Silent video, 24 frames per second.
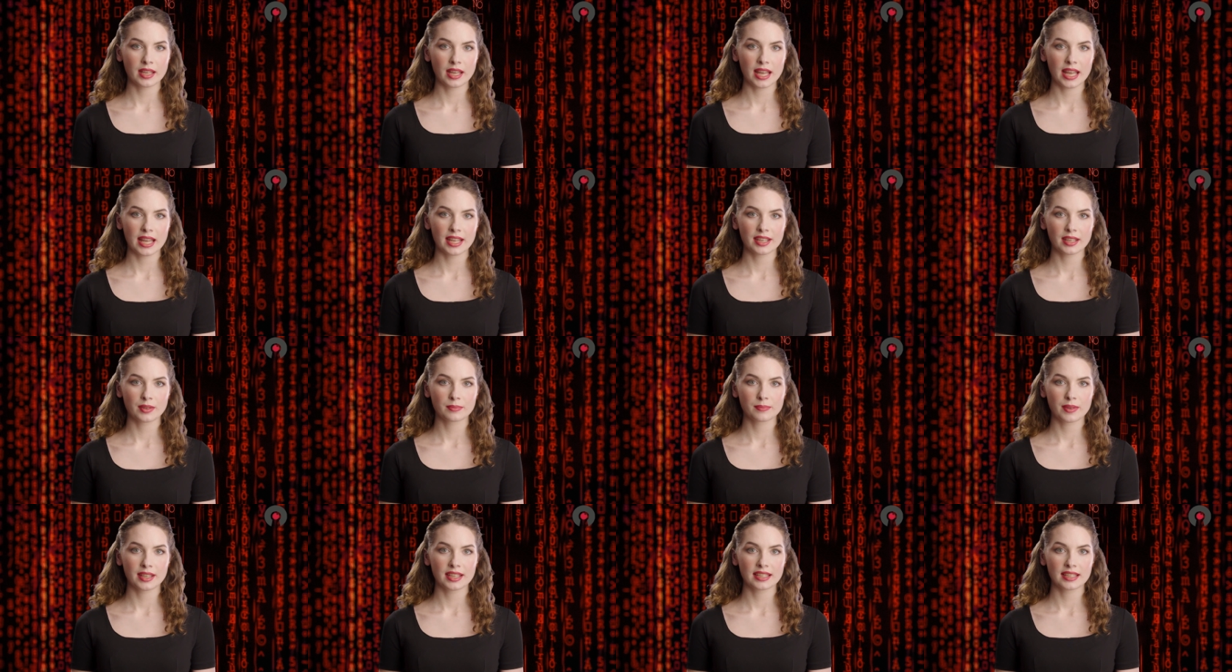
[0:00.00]
and
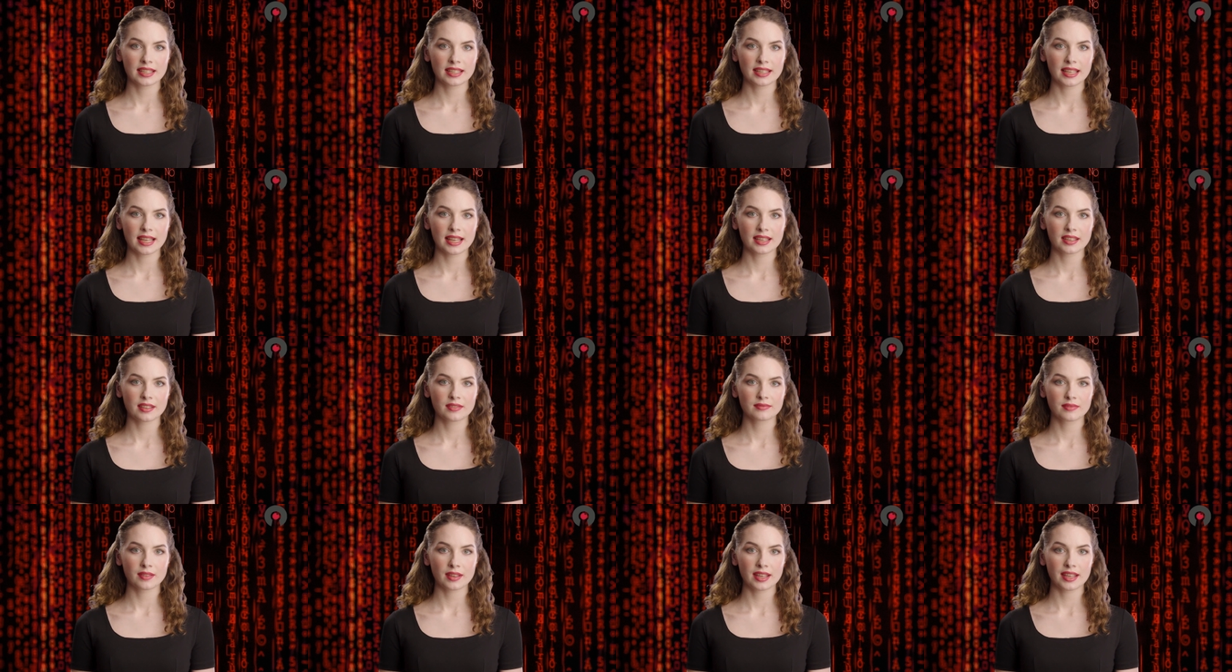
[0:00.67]
the most
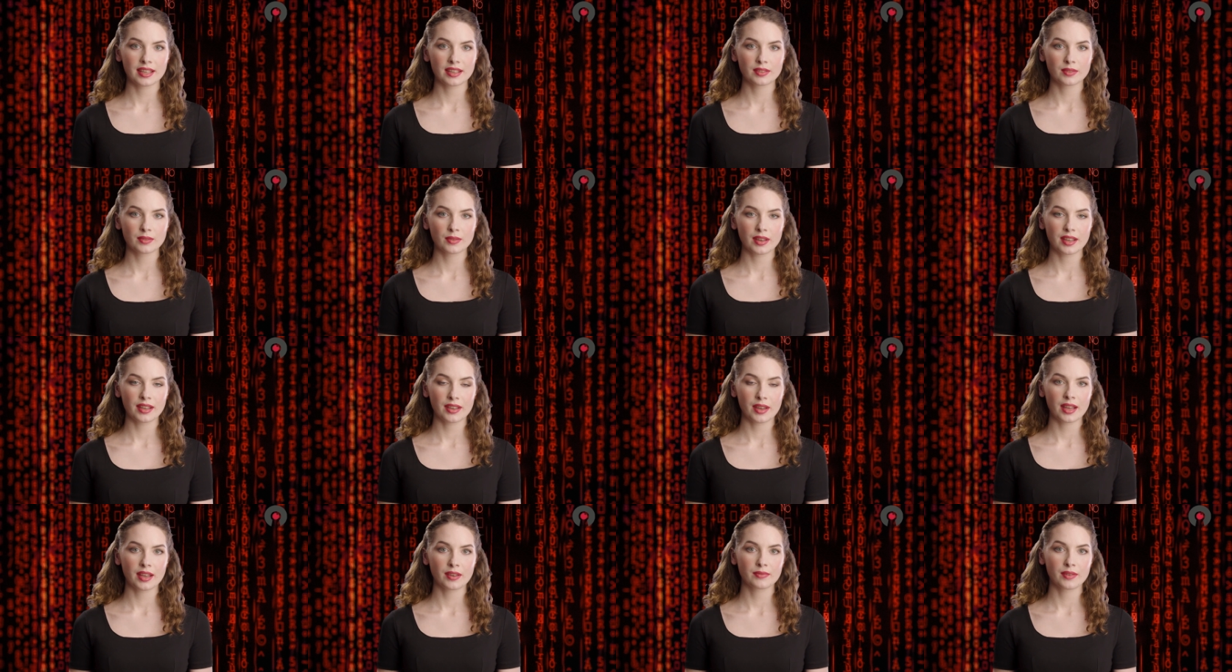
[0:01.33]
significant threat
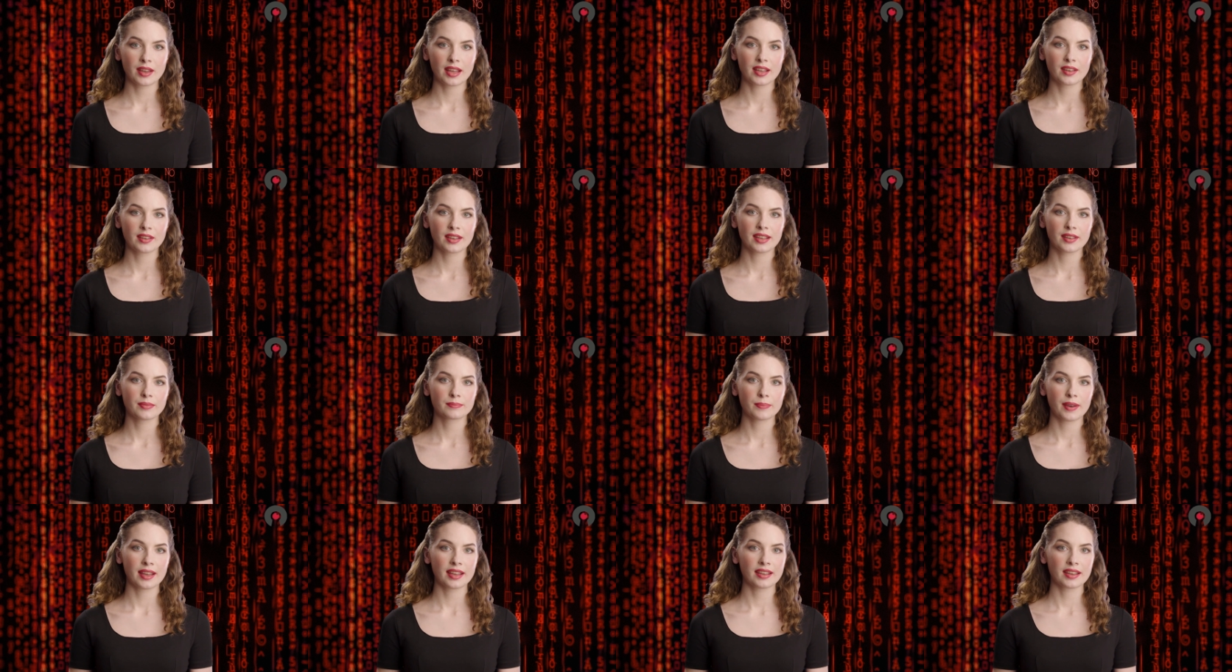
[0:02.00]
may vary
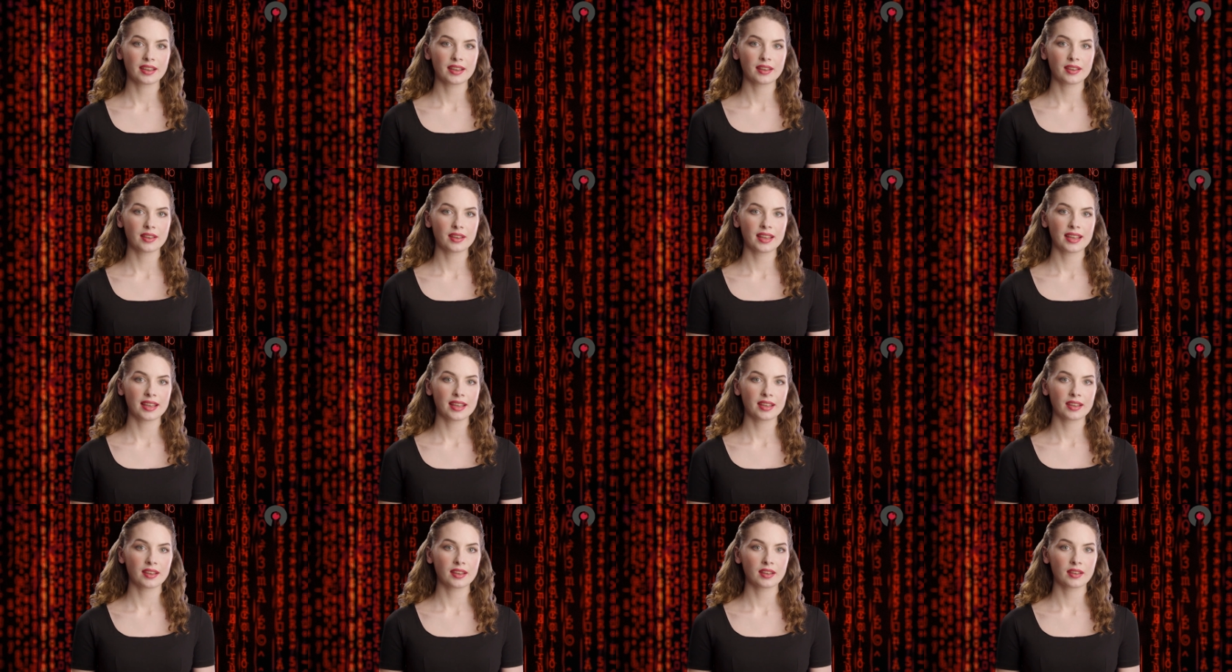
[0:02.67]
depending on the
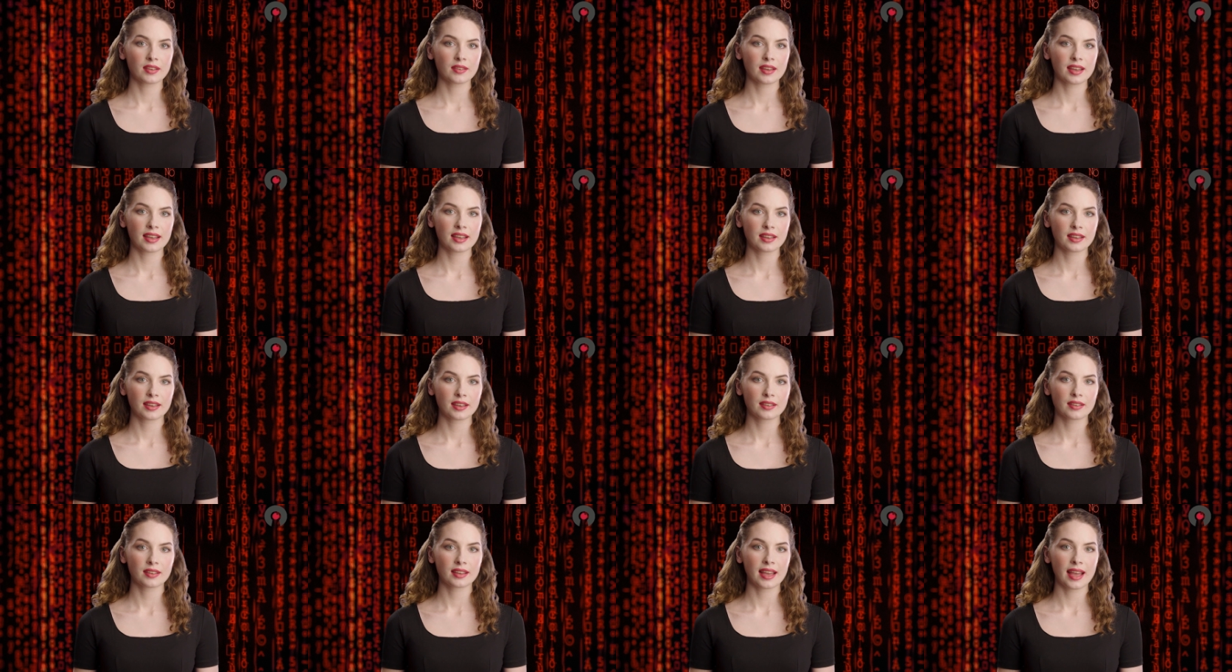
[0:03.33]
industry,
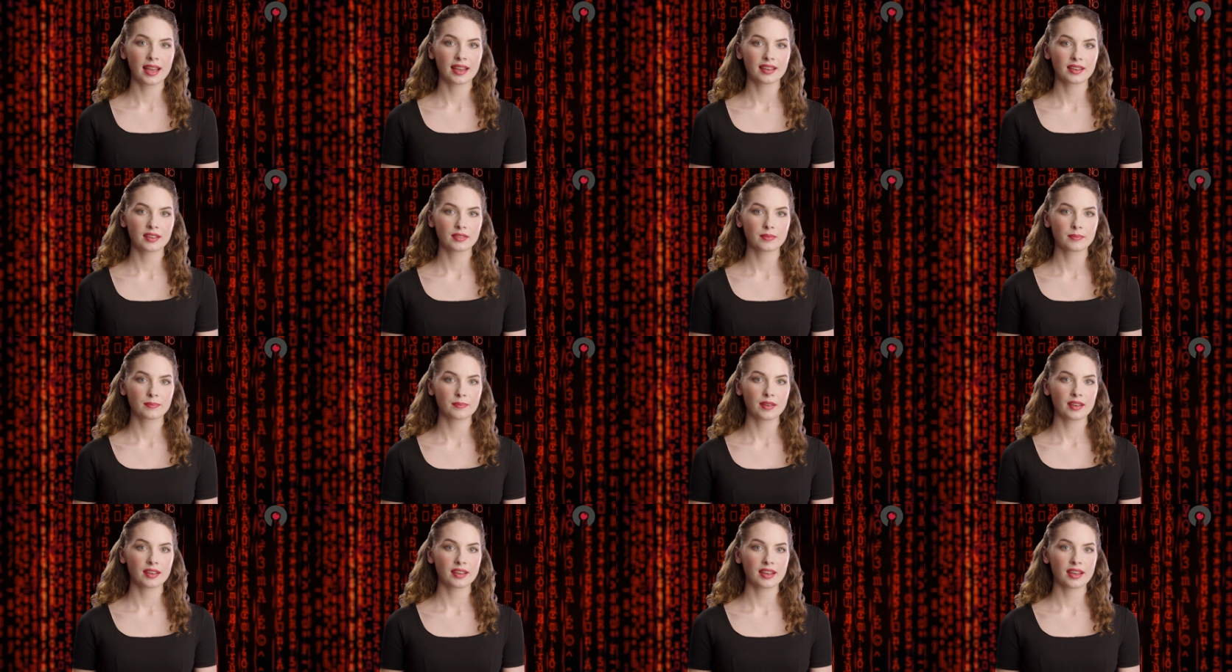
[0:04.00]
size of the
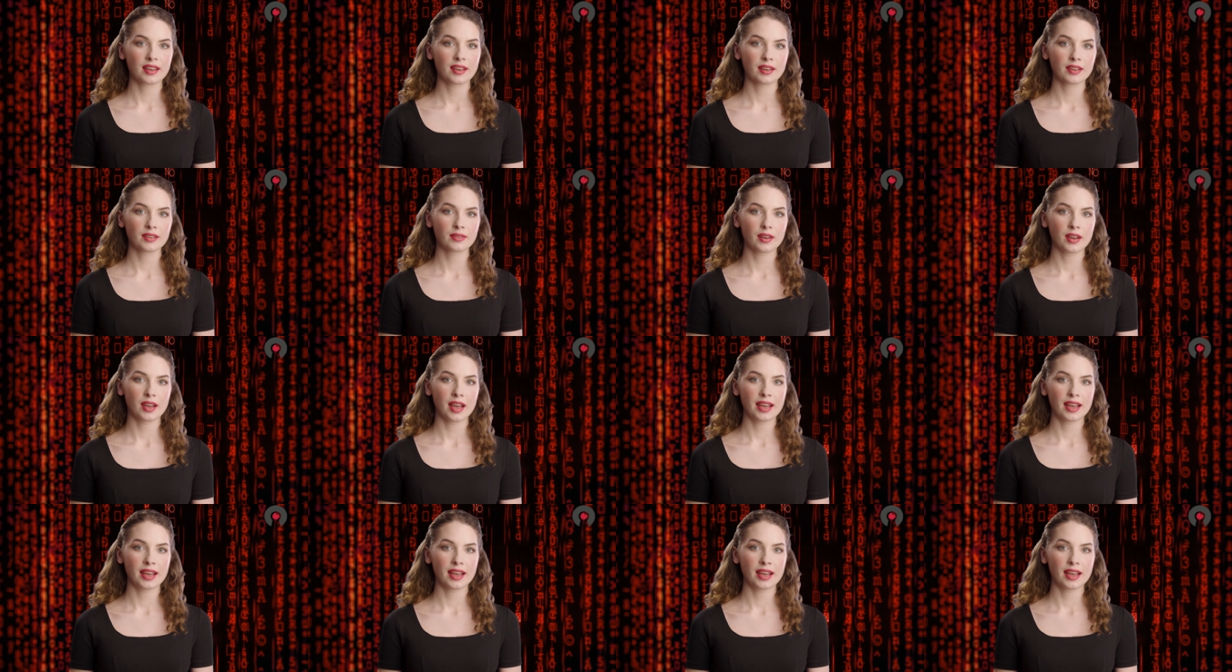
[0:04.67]
business,